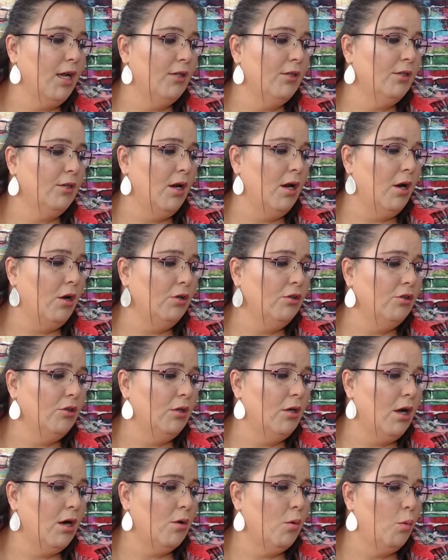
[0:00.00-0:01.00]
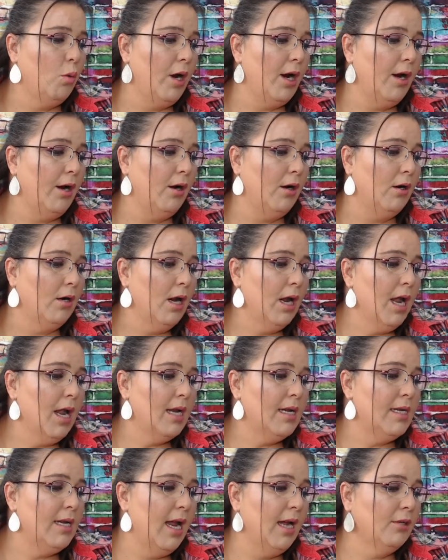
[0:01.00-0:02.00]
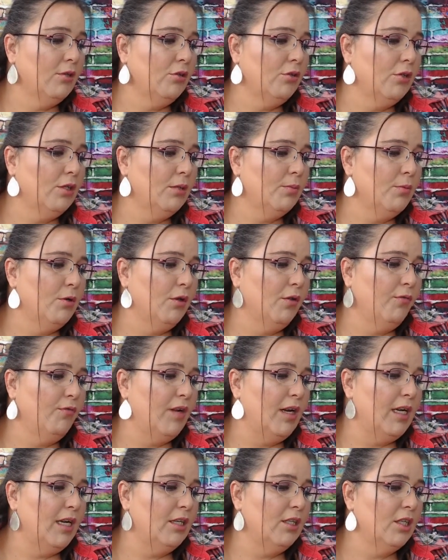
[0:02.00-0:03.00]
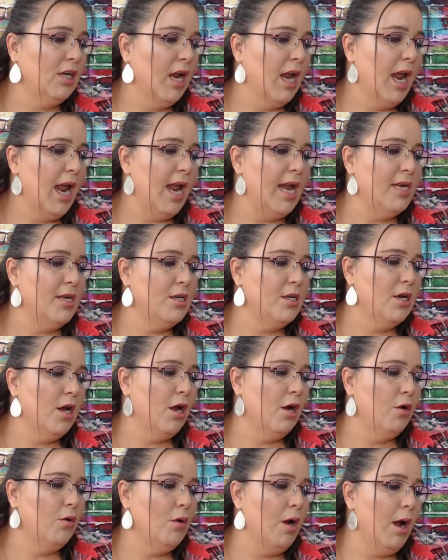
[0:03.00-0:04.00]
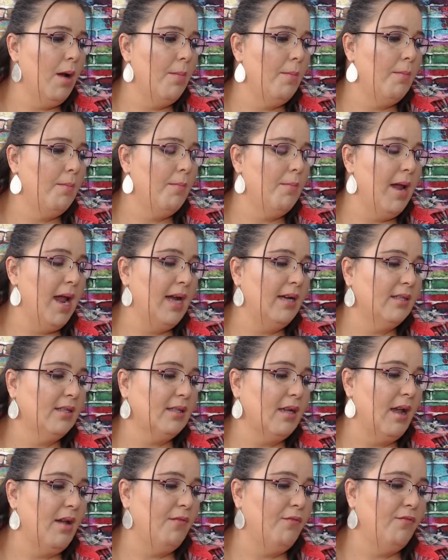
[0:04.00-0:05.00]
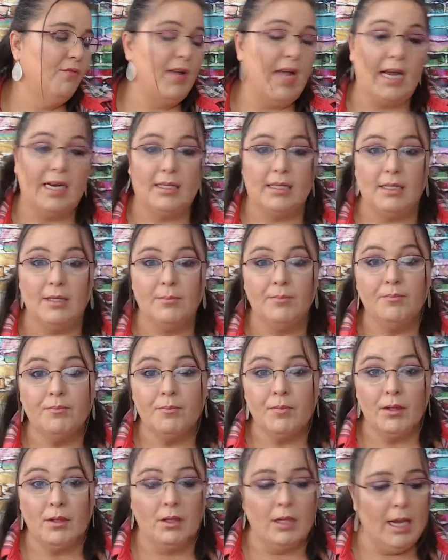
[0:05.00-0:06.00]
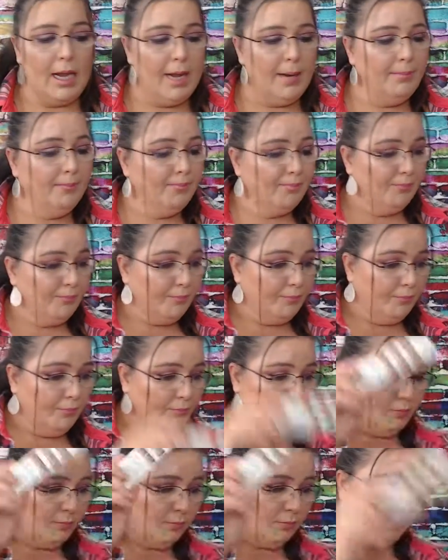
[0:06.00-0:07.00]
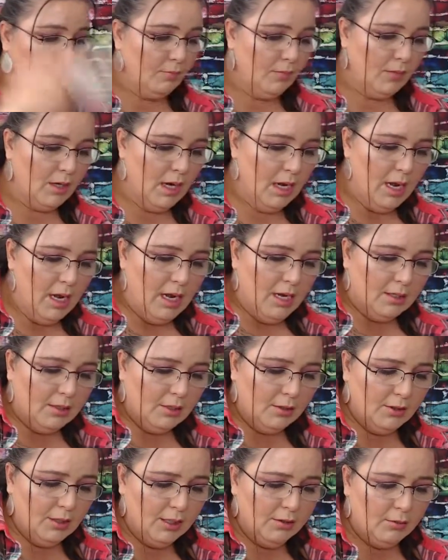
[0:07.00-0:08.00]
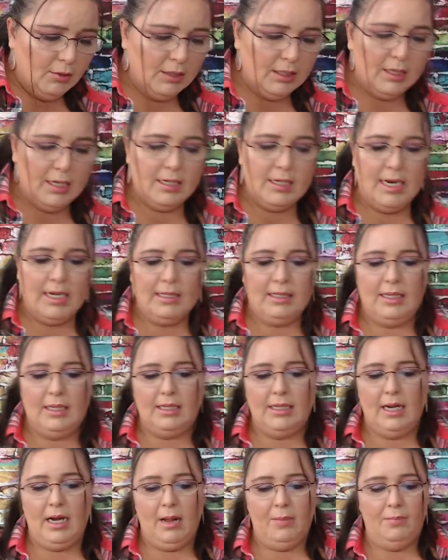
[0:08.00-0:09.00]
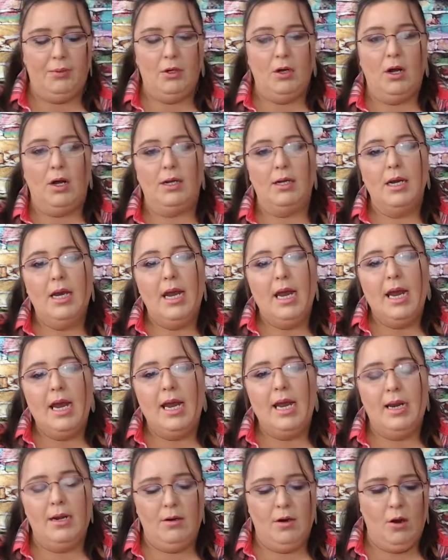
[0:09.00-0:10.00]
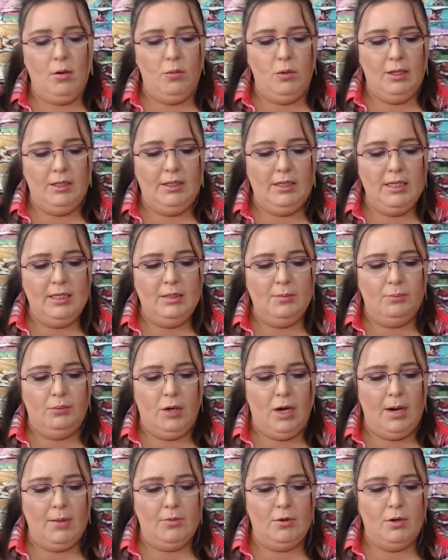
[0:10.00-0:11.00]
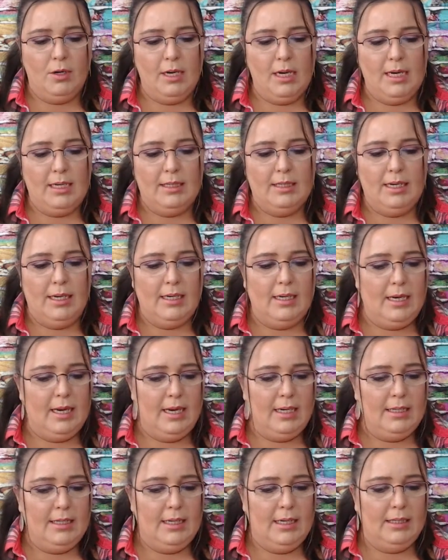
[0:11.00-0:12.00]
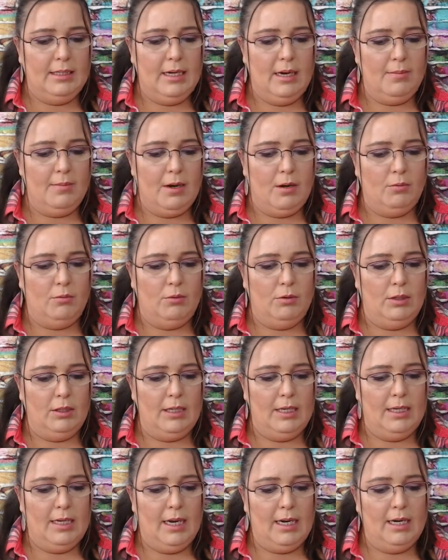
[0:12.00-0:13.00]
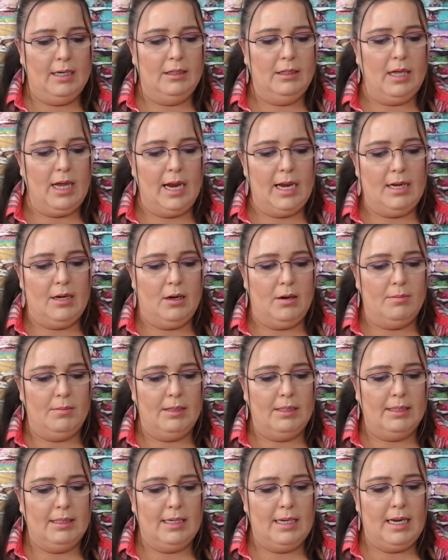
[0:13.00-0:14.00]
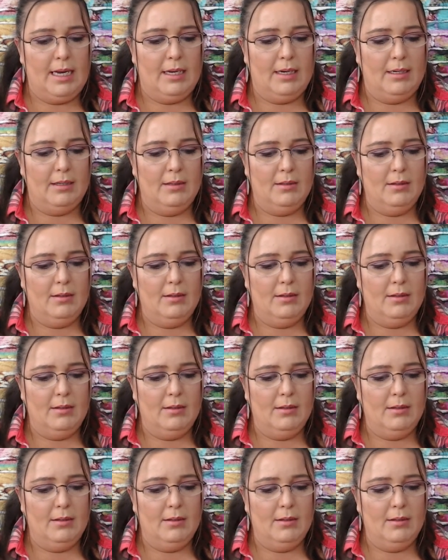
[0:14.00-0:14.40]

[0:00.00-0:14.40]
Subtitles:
ultra long wear, natural smooth finish, and no mask effect. Okay. So this was the next thing that I put on. And with this primer, it did come out really kind of light on my skin.